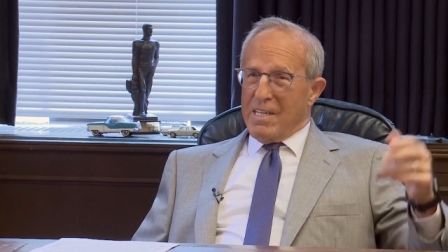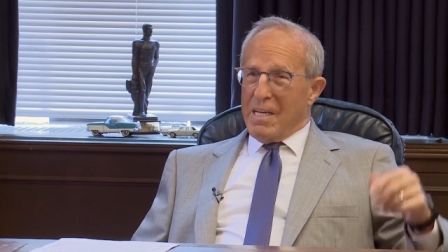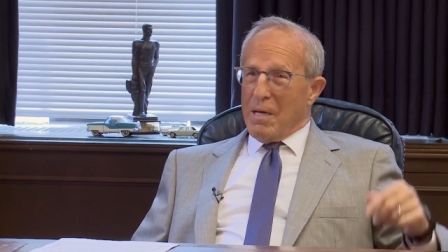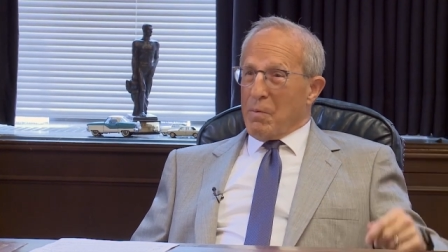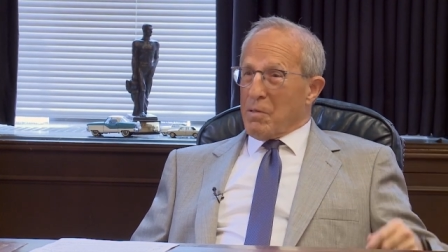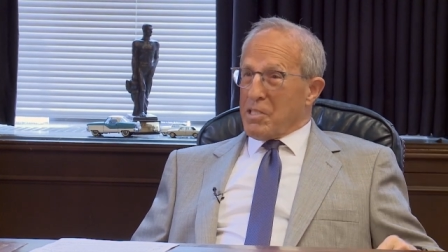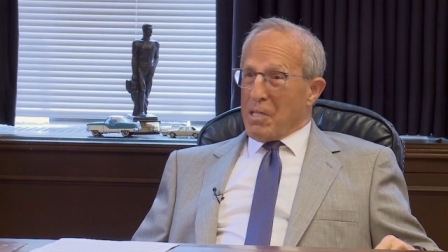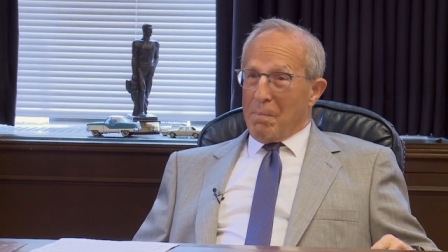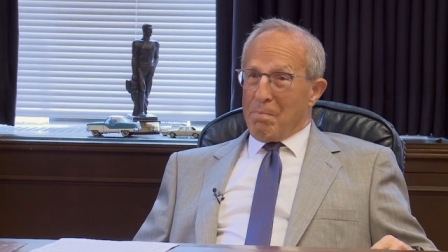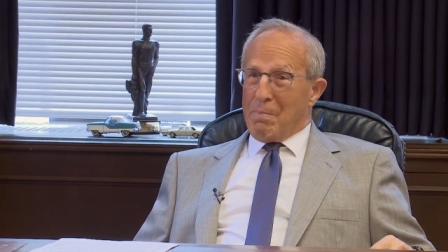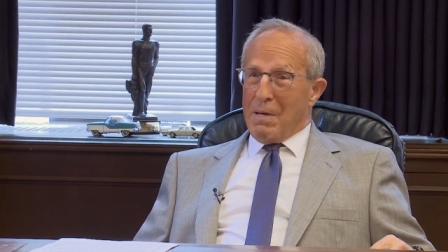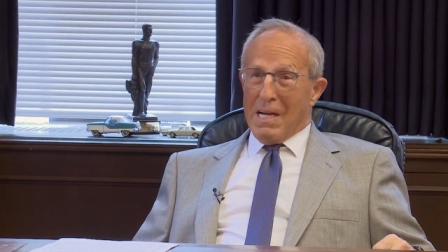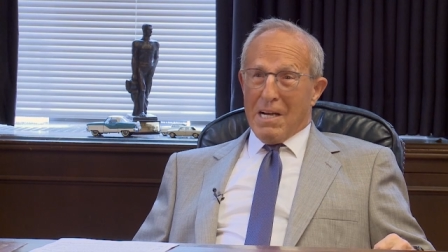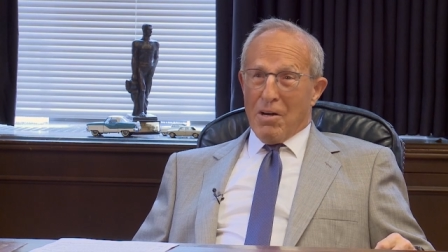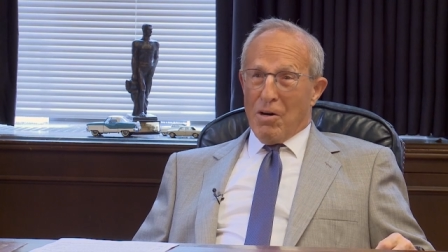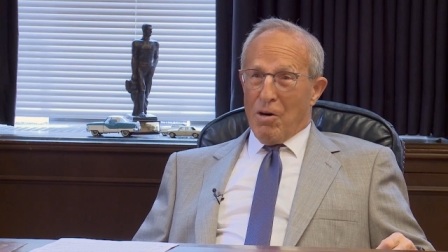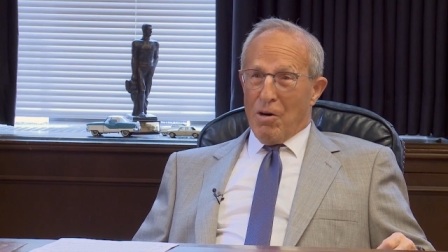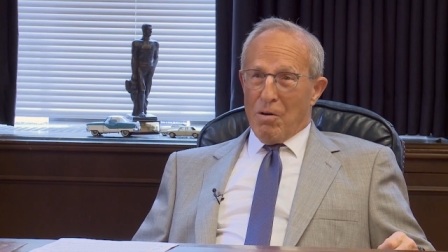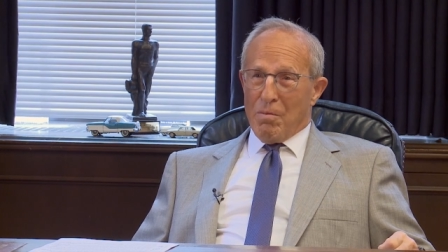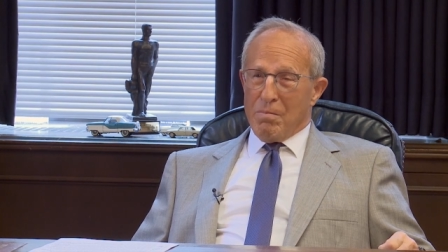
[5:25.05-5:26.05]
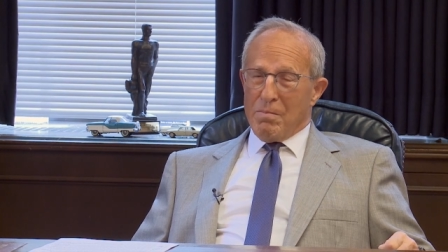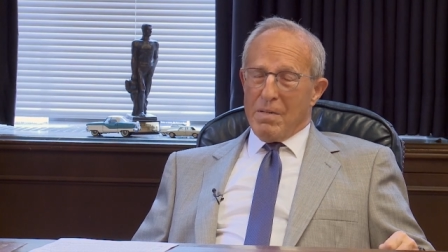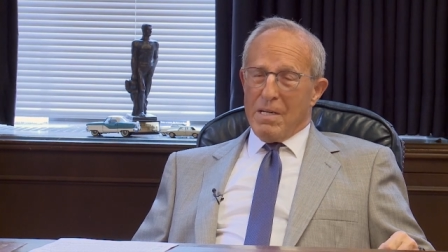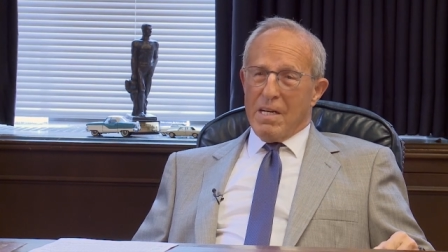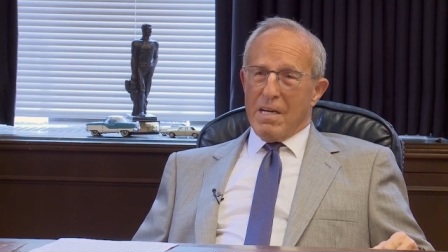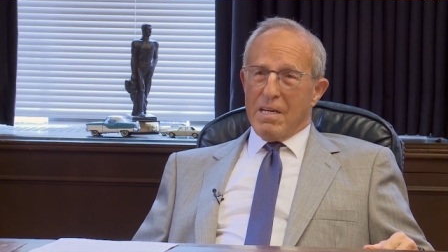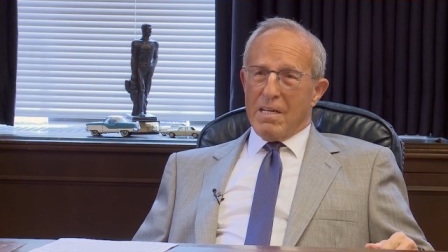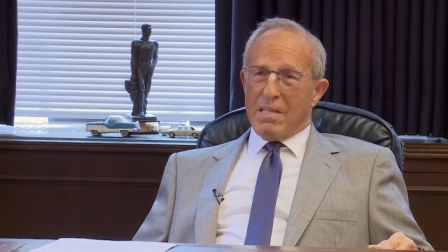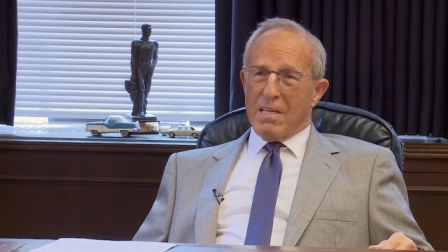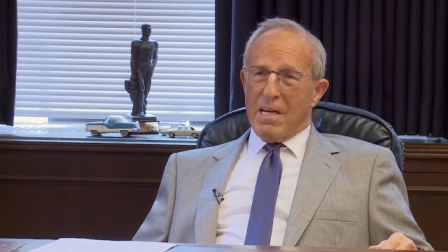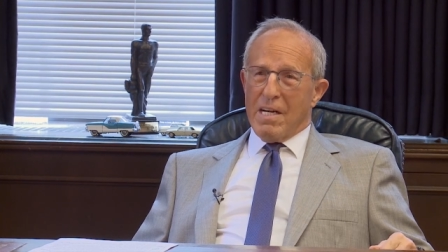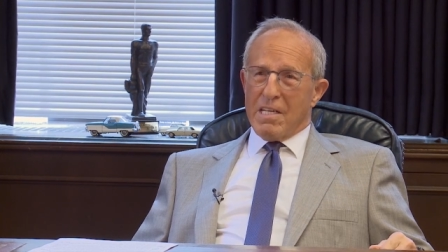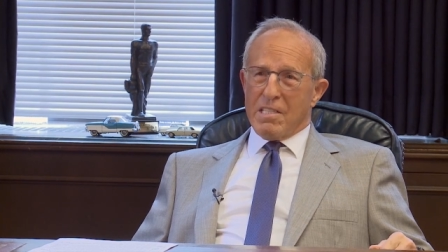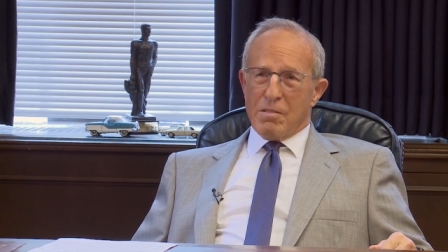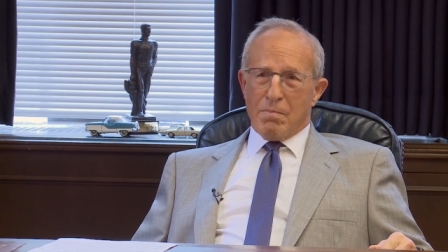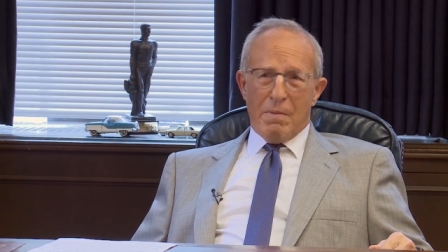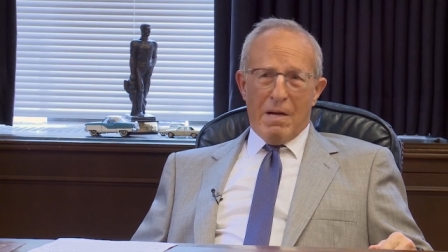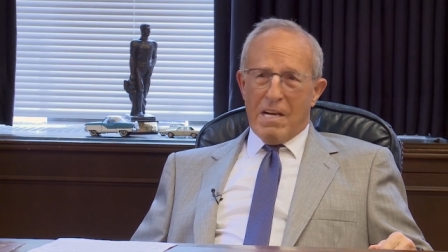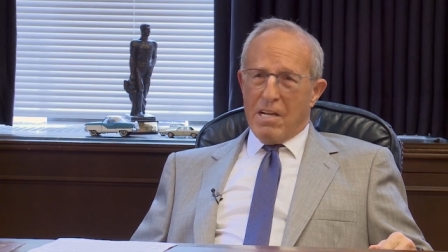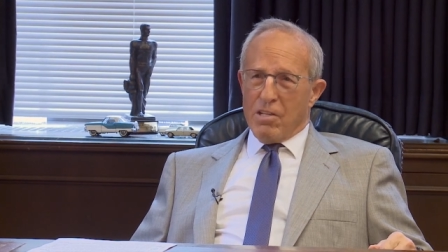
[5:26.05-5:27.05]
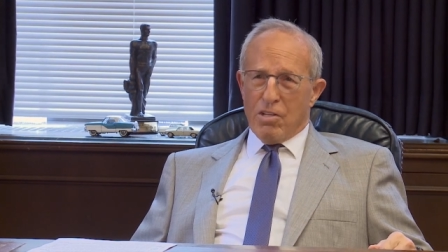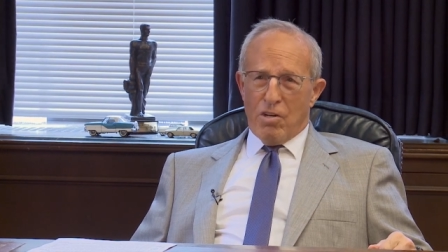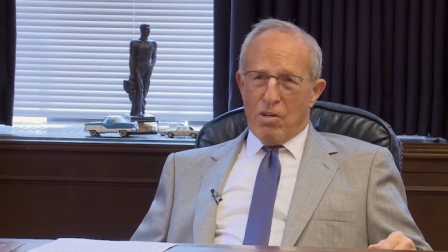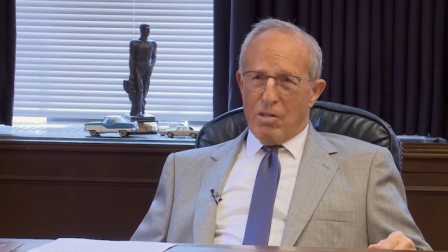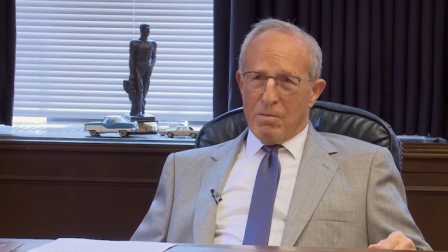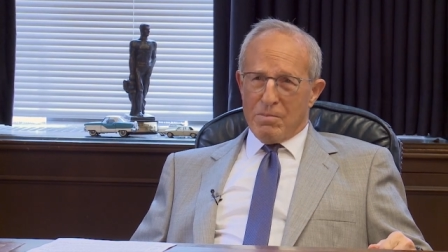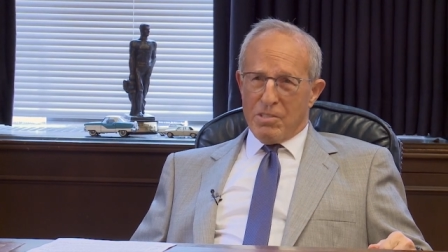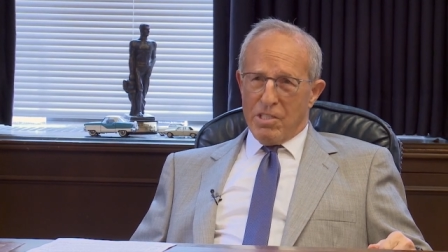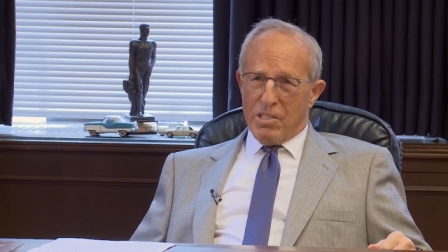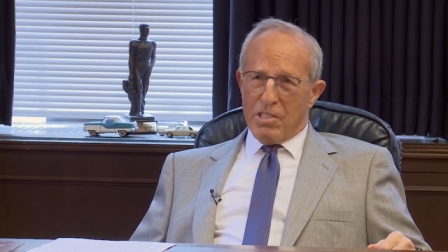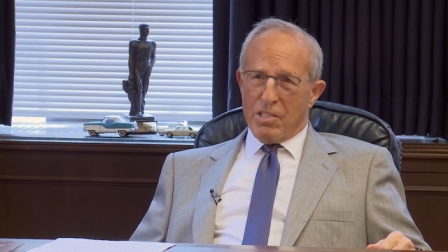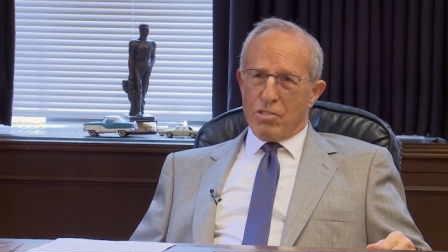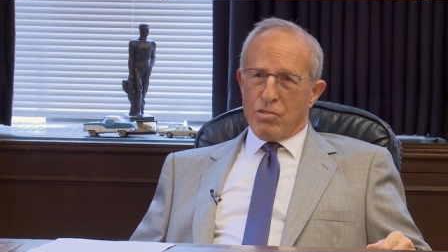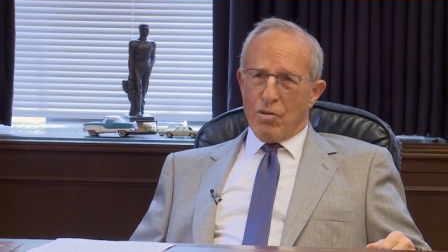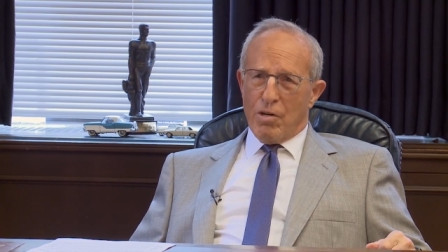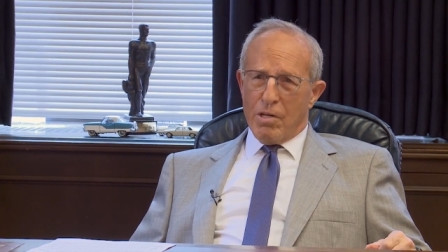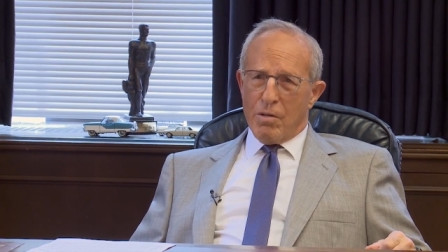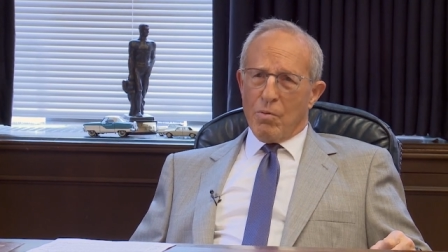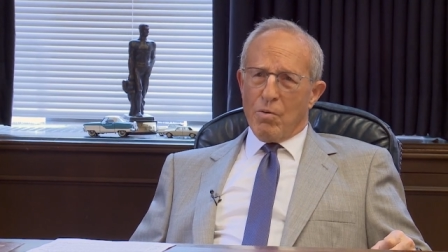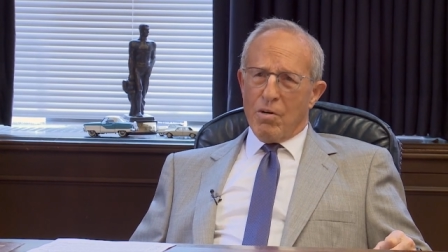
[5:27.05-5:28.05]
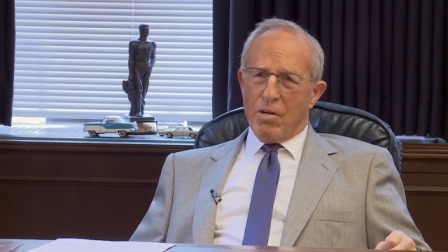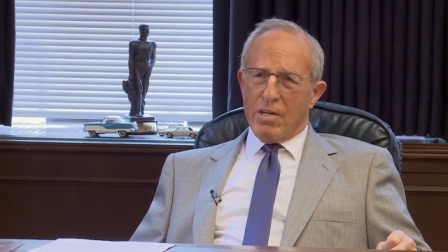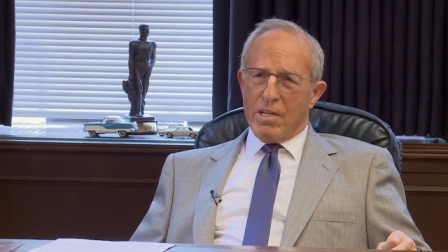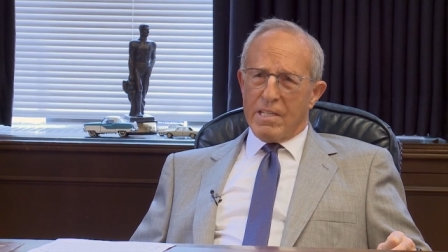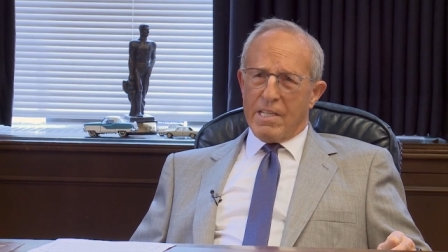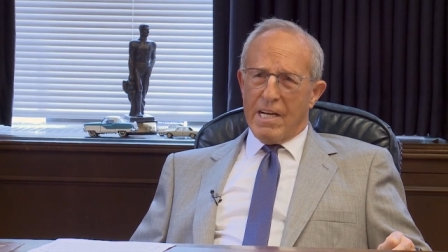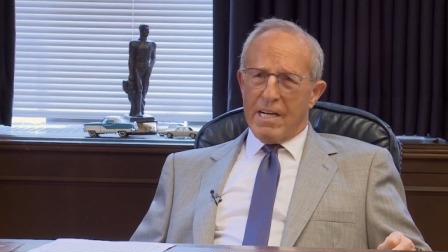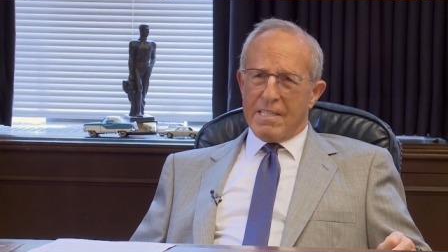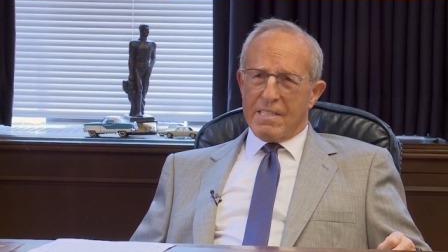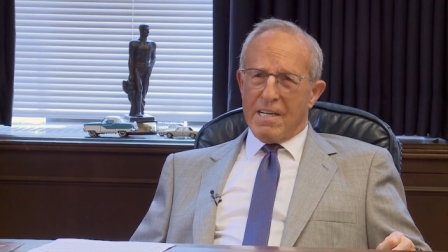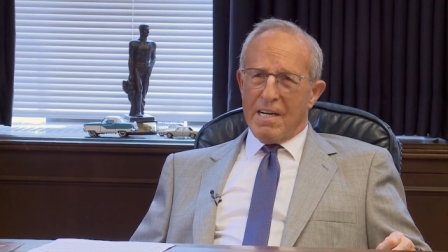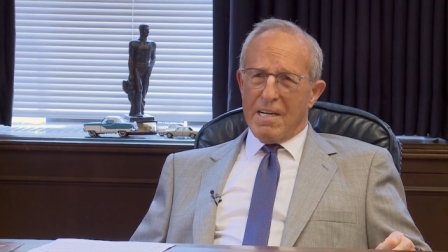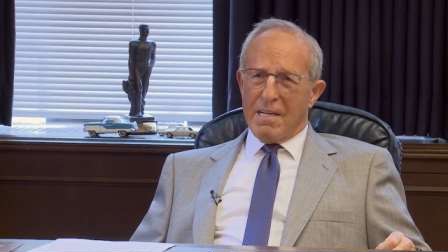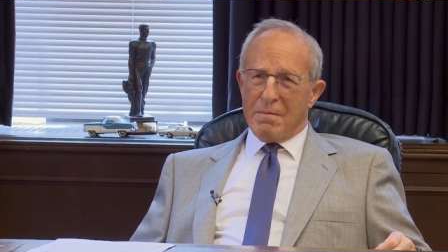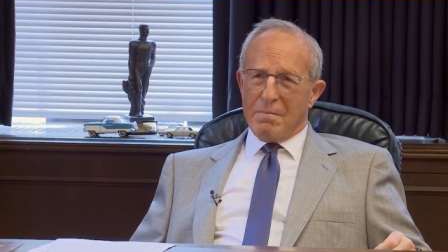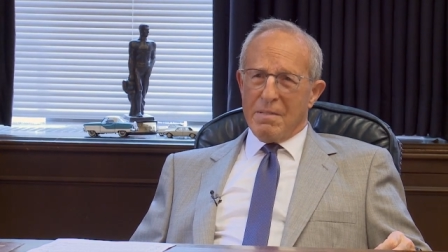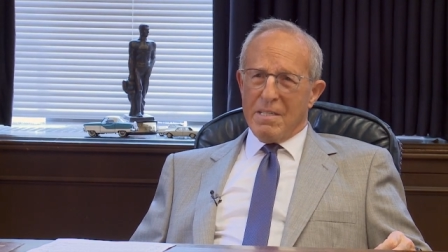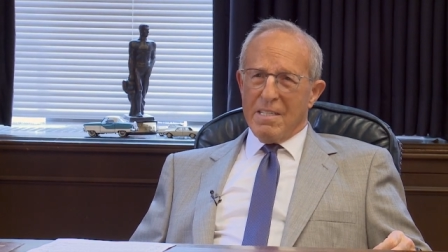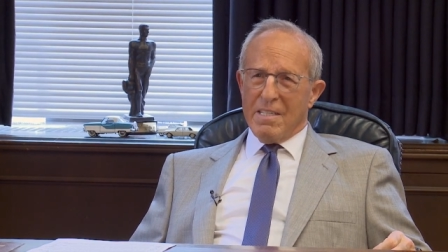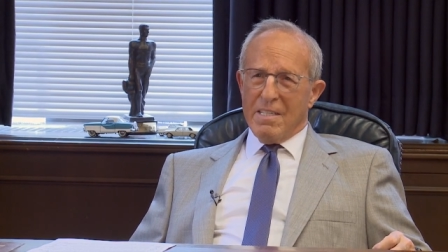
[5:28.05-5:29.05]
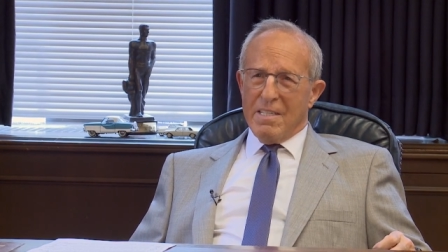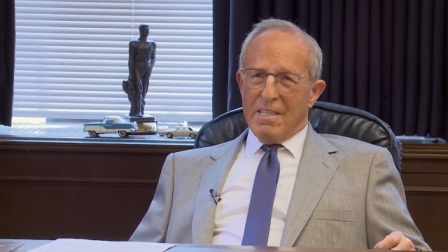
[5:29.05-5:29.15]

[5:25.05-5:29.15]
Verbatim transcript: It was a big home, uh, as many of the homes in Detroit were at that time.